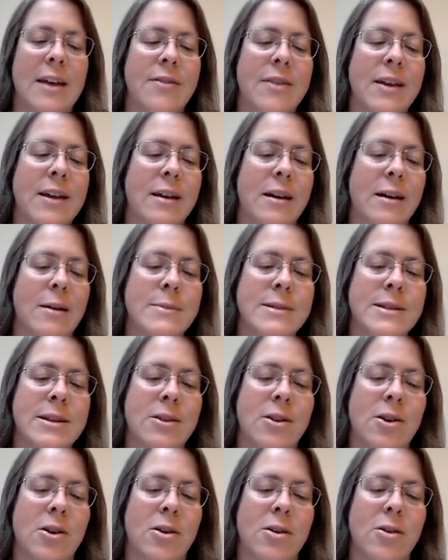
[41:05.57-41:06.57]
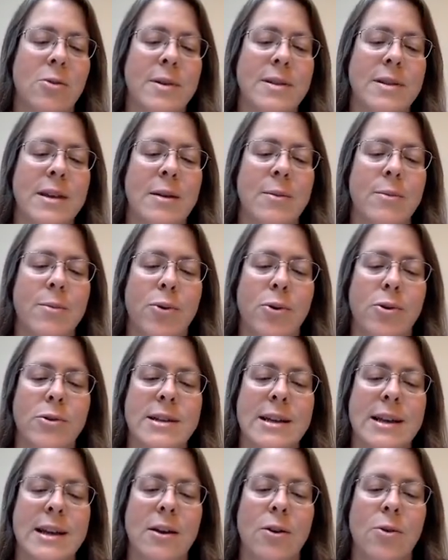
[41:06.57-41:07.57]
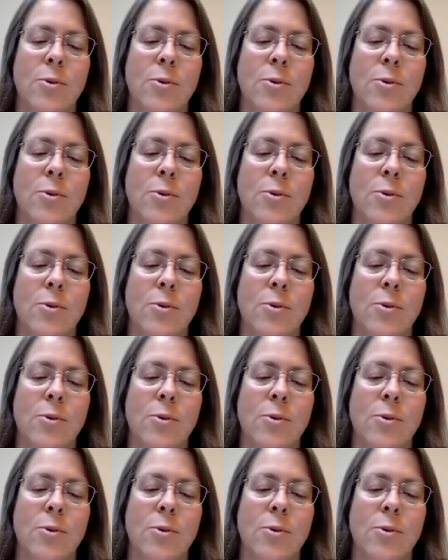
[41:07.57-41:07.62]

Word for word: that comes along with importing